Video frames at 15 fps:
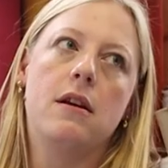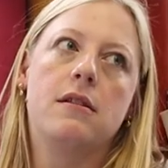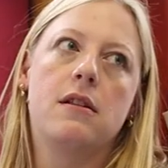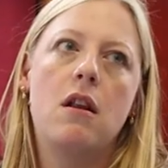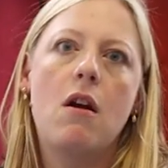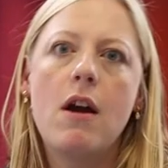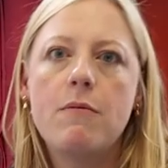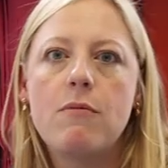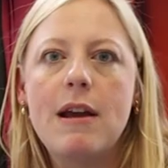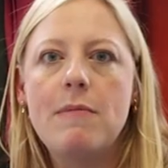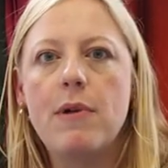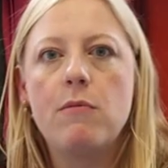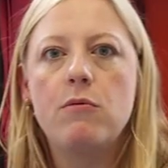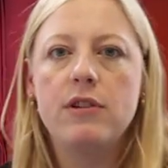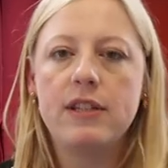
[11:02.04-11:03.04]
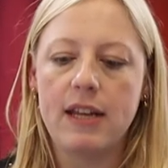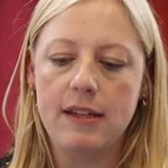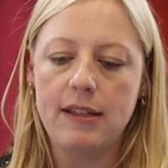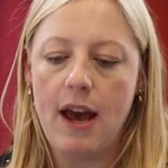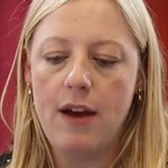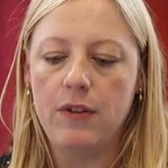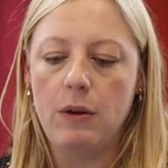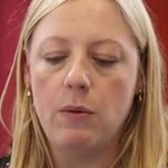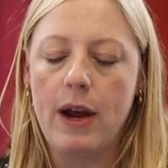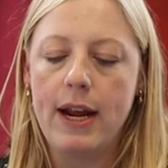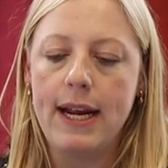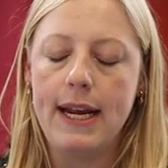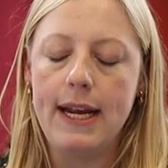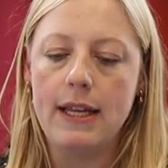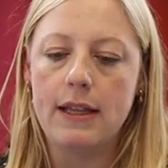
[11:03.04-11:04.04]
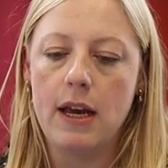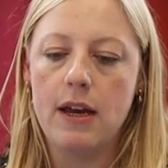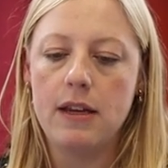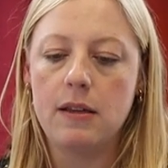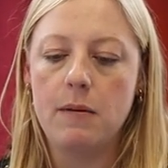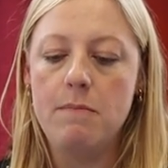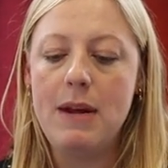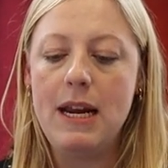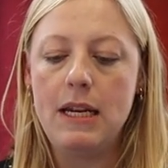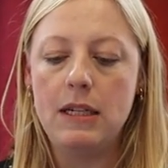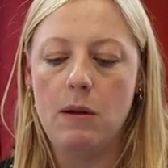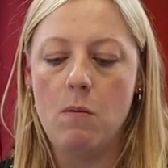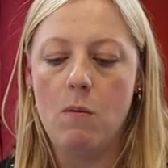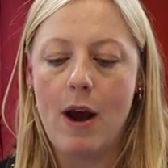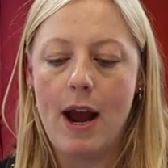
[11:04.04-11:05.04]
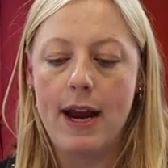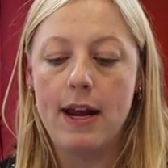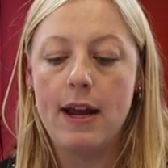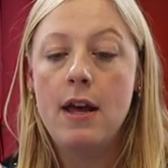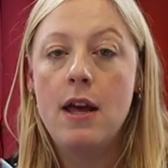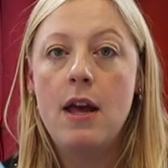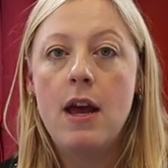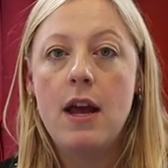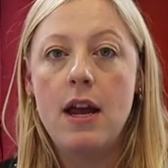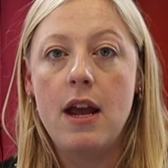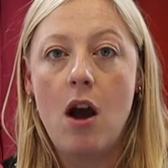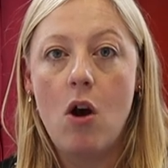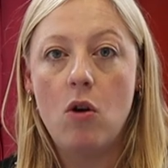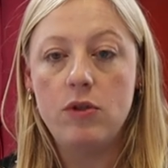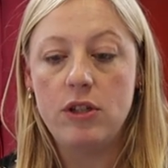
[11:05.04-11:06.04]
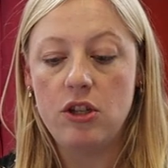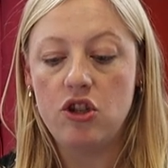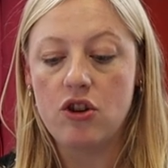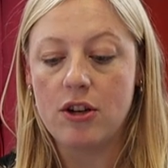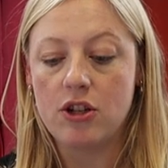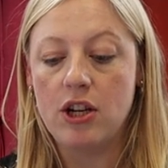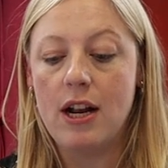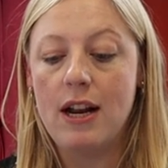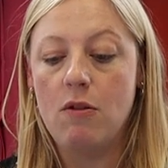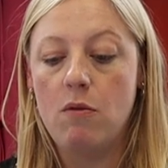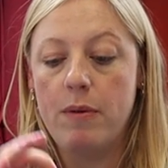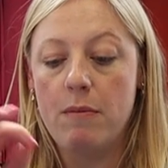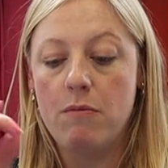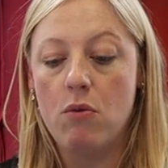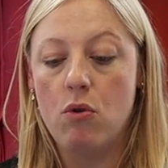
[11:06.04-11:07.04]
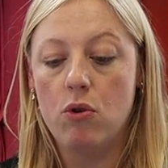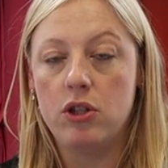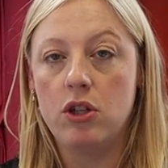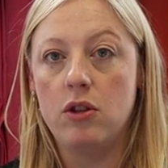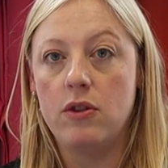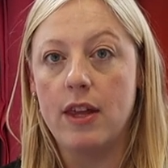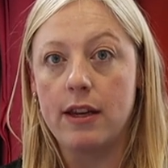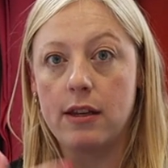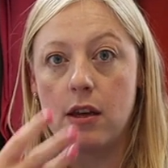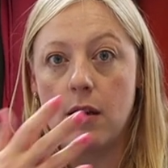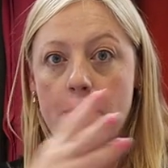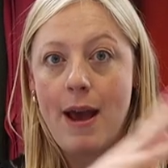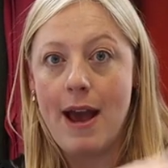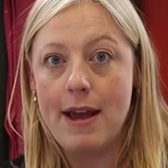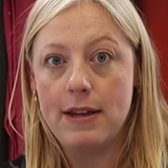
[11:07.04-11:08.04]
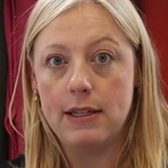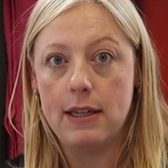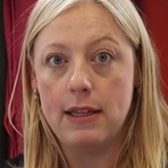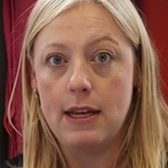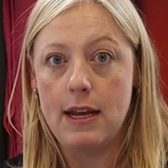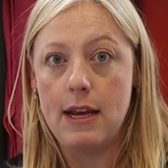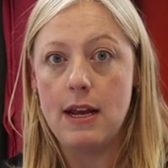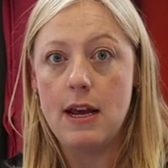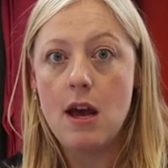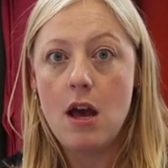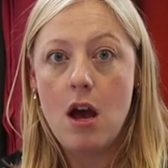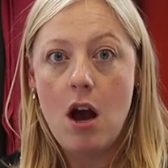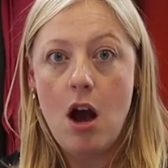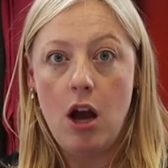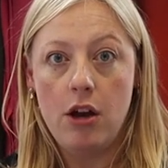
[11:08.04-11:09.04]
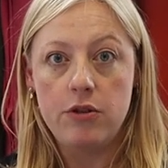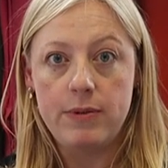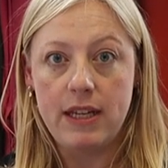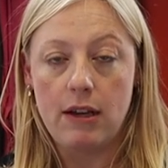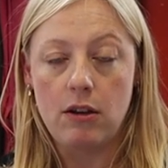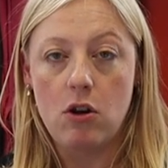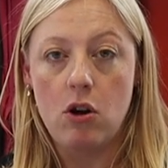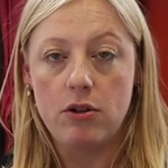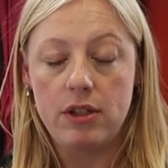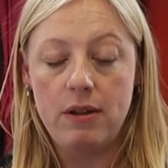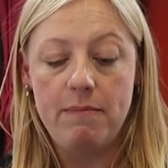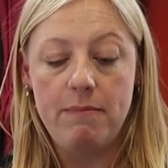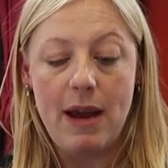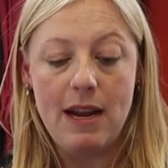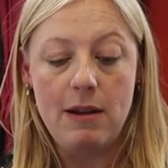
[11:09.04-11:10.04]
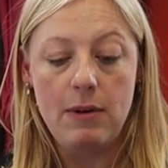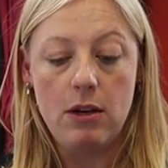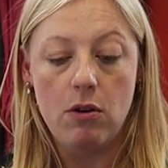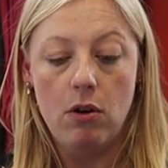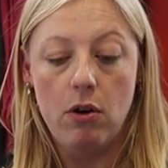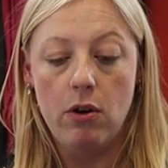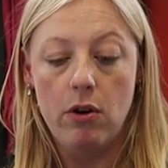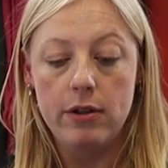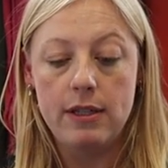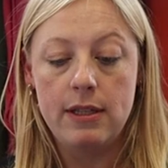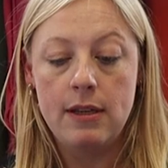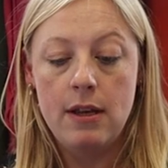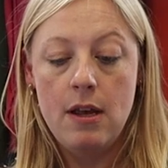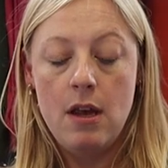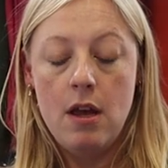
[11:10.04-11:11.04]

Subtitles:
it's lightweight, but I wouldn't say it's heavyweight either. It's a medium weight. It holds its structure a little bit more than compared to the 100% cotton baby cords.